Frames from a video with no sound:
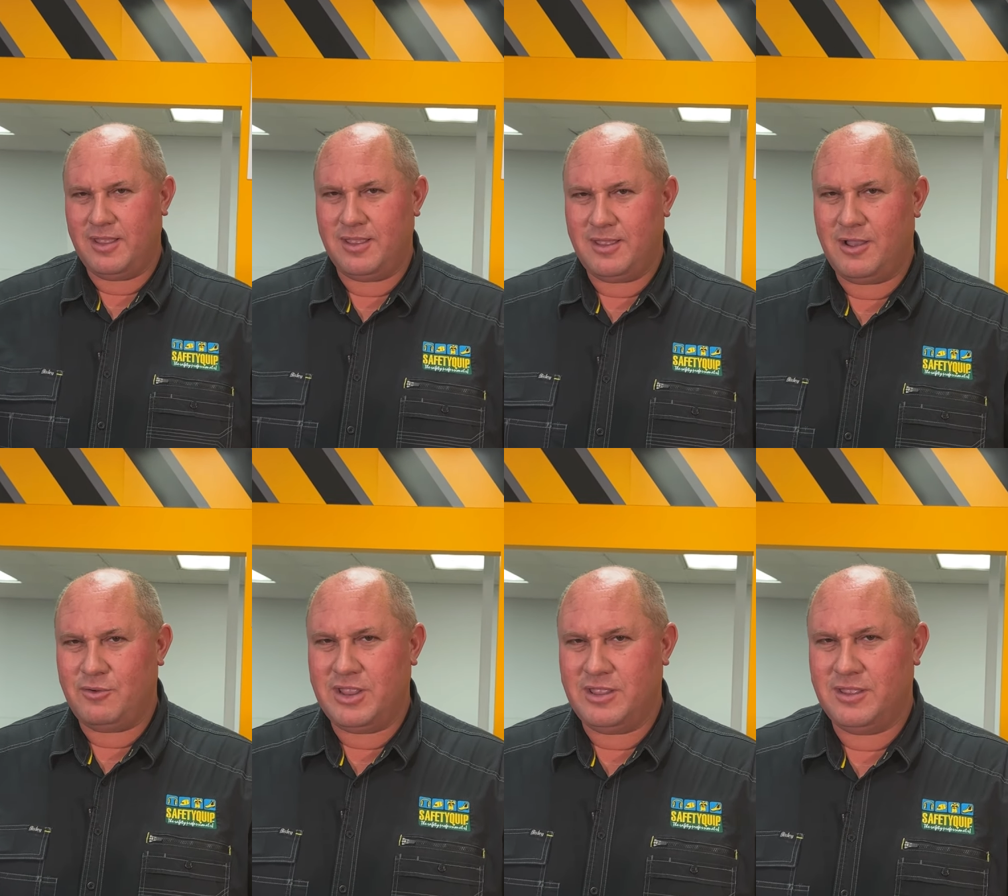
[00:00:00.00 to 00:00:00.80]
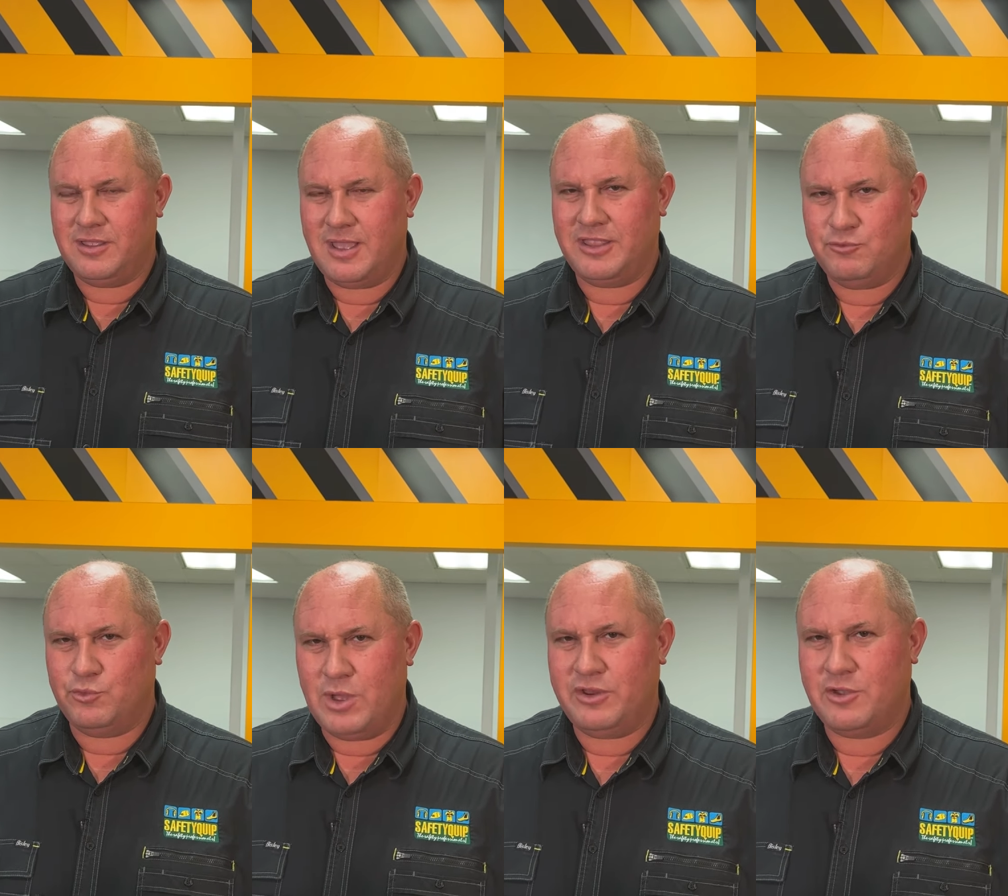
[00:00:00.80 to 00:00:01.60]
holding your
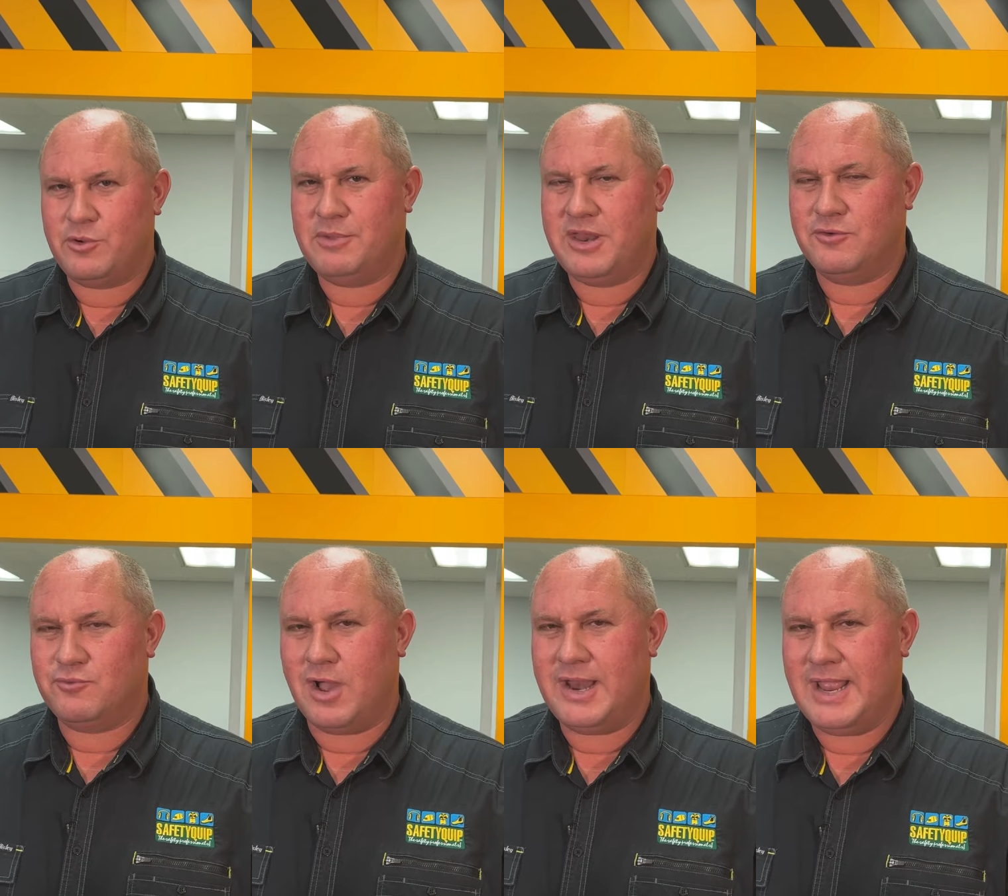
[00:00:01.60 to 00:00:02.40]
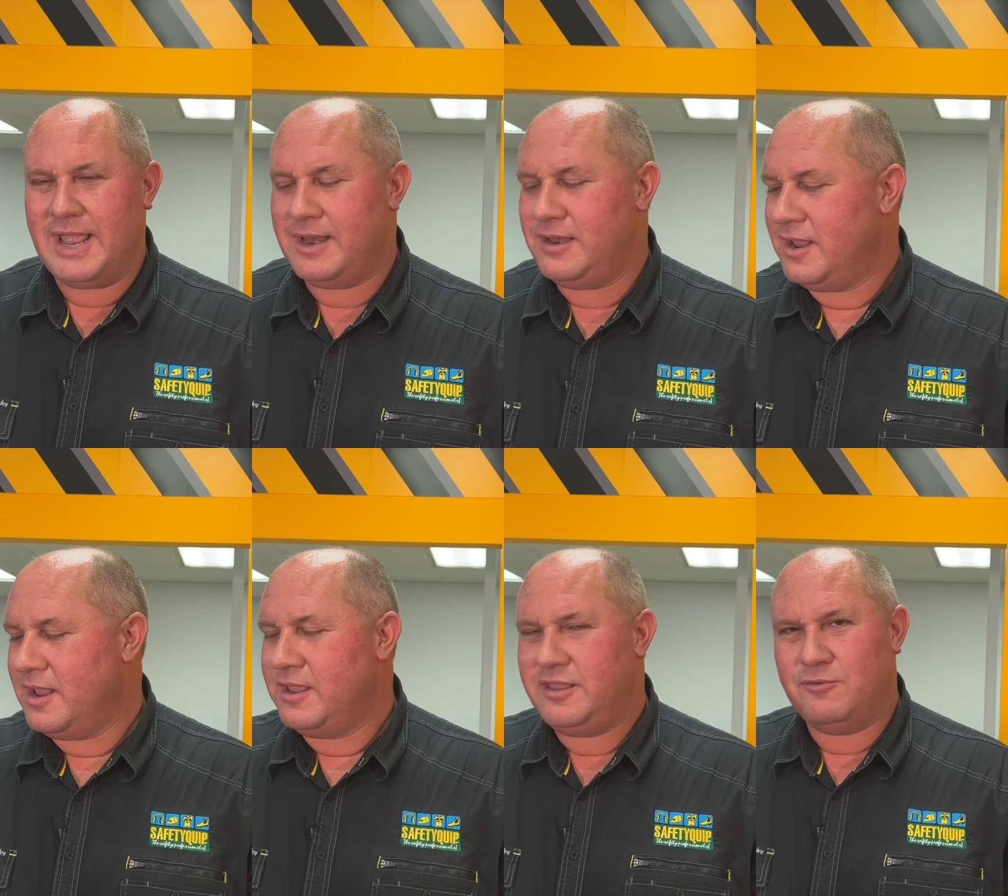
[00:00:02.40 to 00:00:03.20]
welding equipment in your right hand,
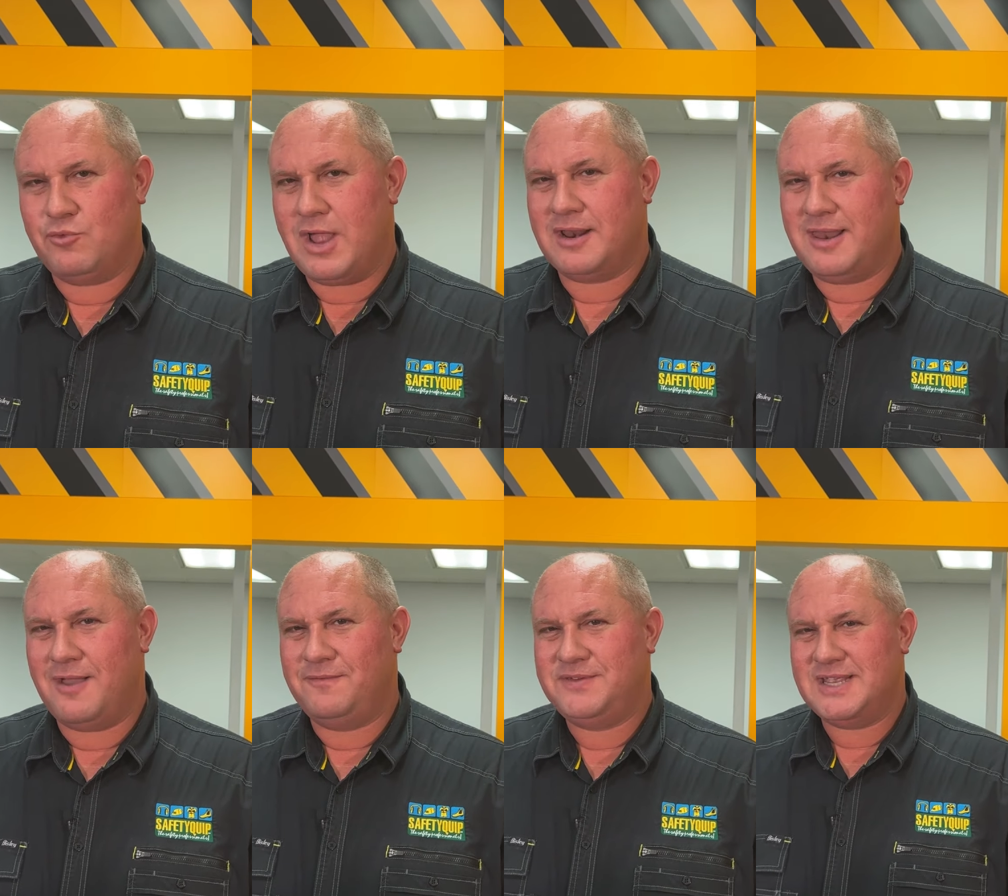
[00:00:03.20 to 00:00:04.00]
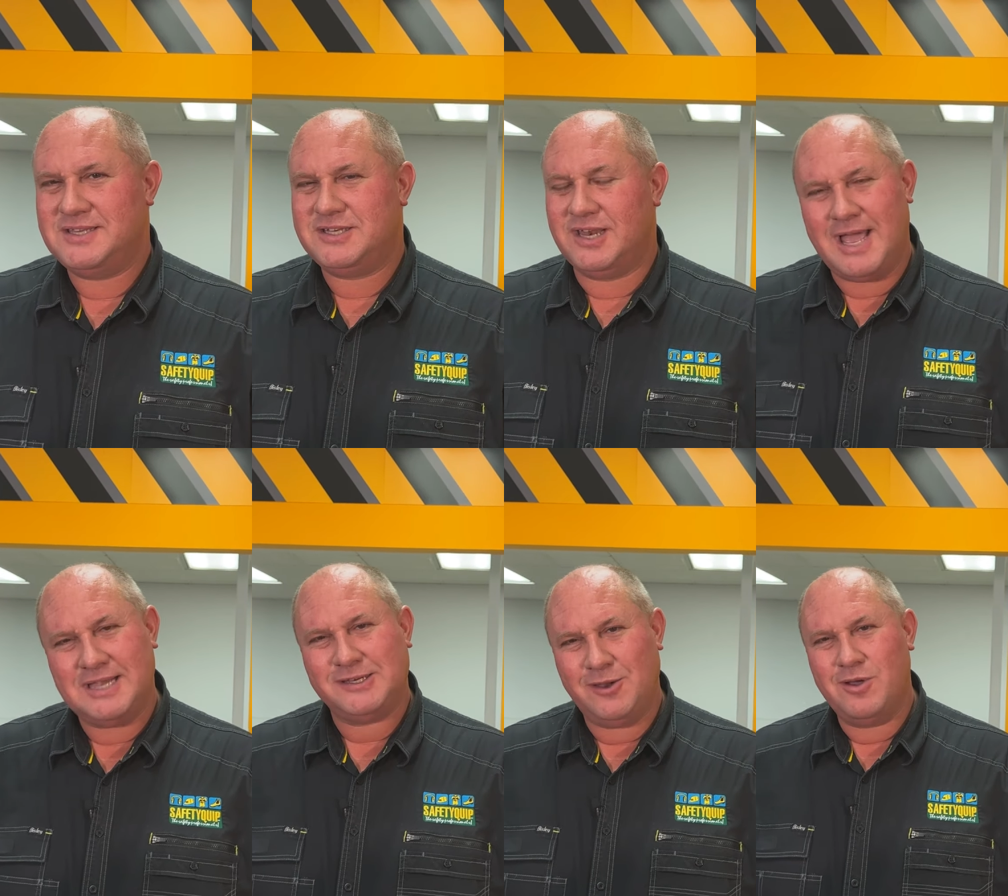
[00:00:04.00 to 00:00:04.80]
your right glove tends to
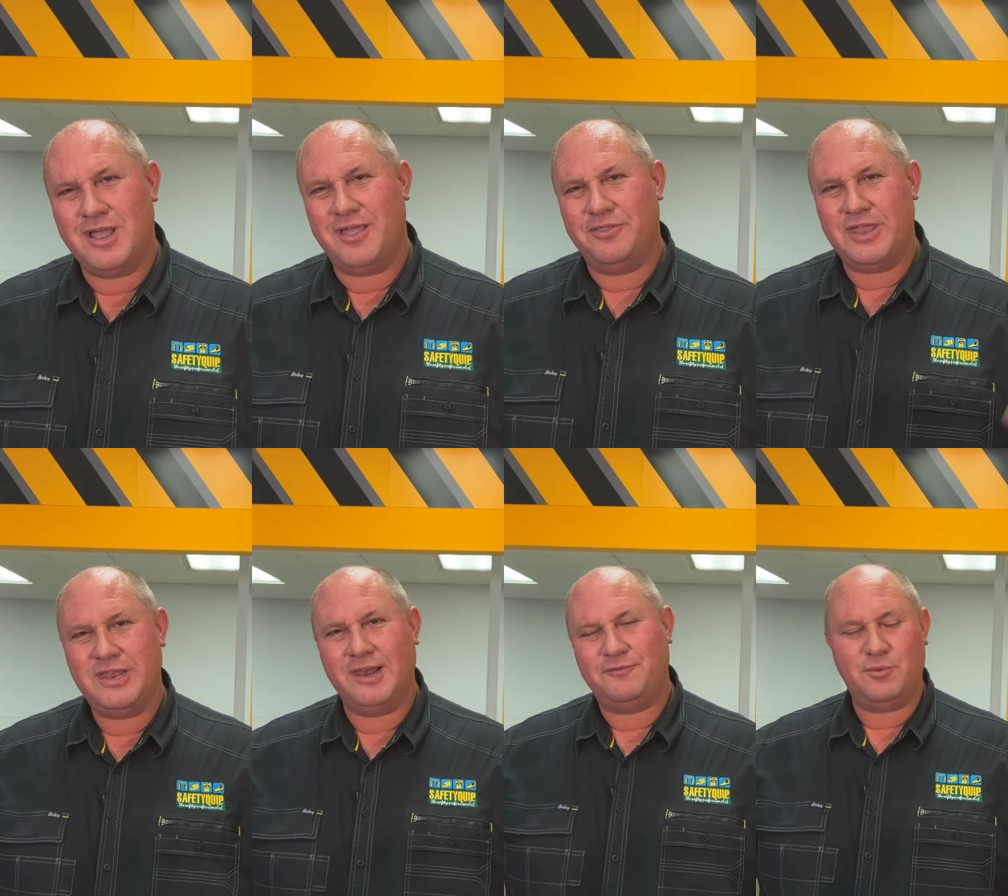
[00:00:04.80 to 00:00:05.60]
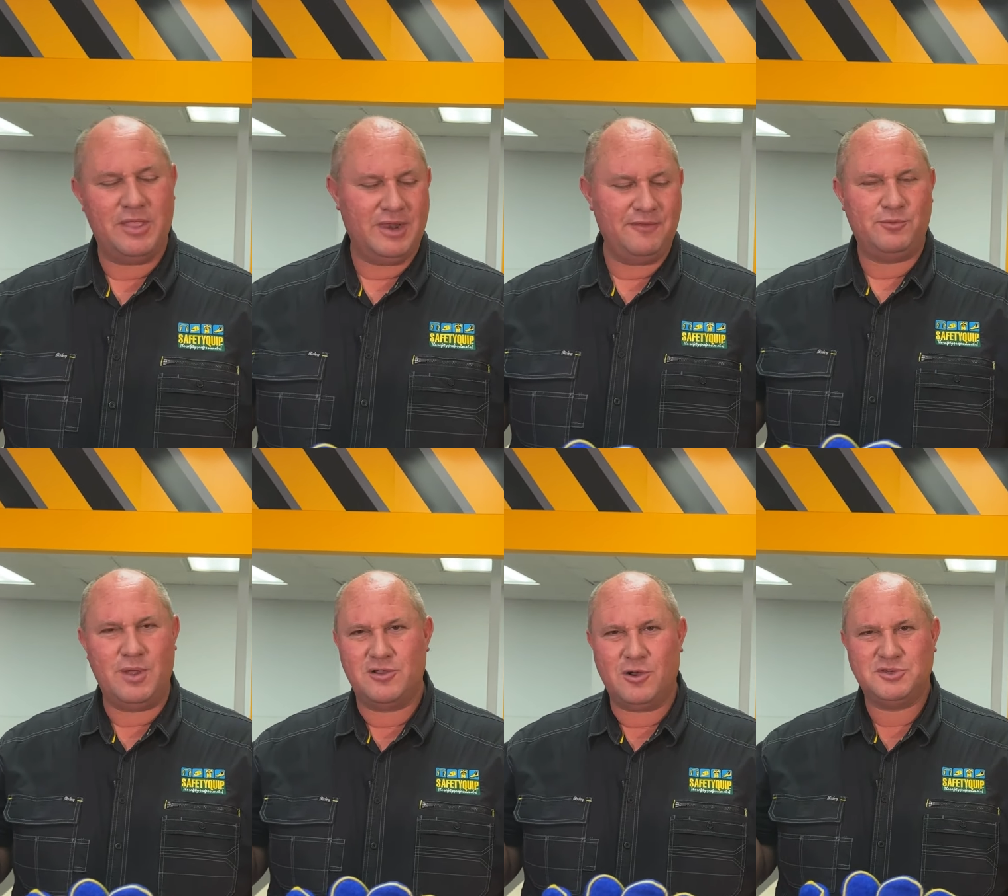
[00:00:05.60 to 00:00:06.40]
last longer than your left one. The left
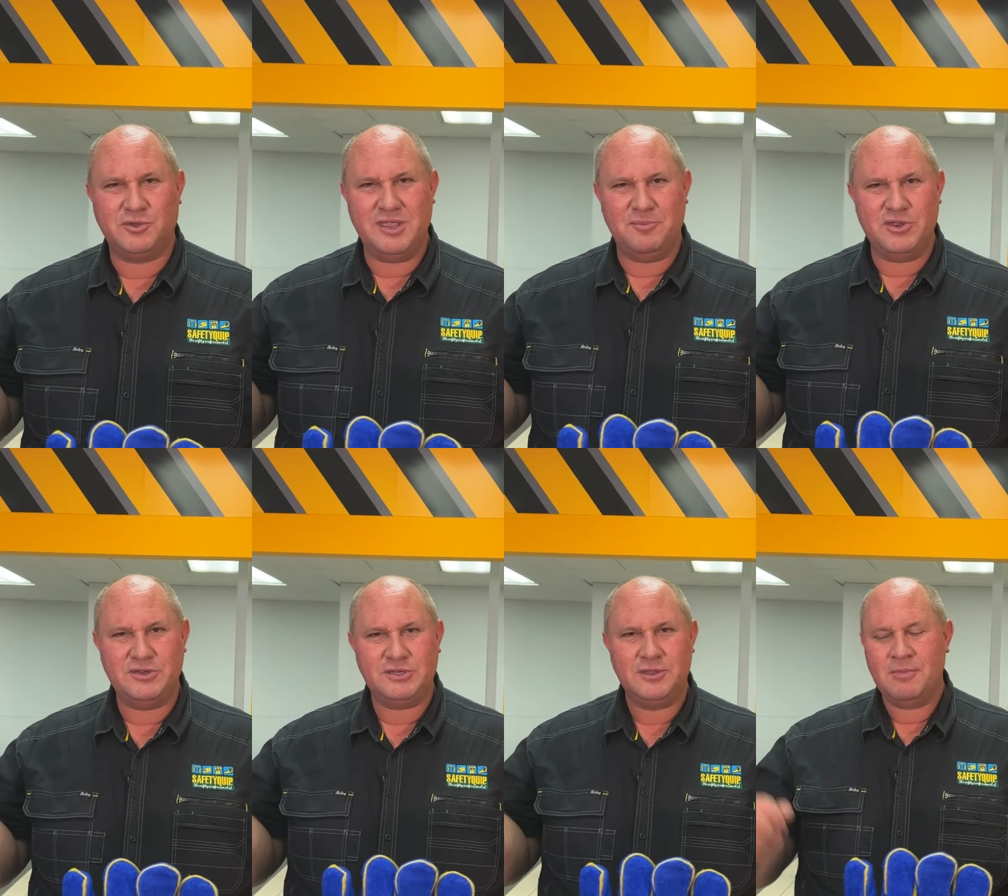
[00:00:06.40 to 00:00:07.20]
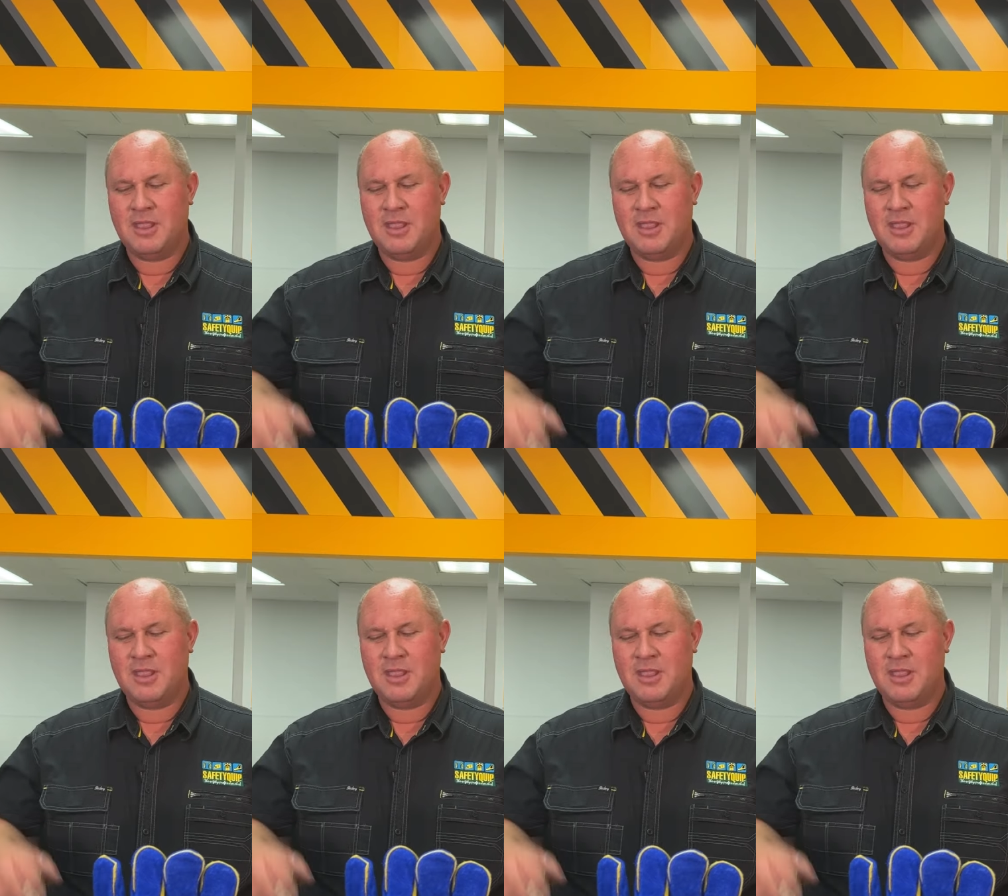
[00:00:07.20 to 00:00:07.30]
one cops all the abuse.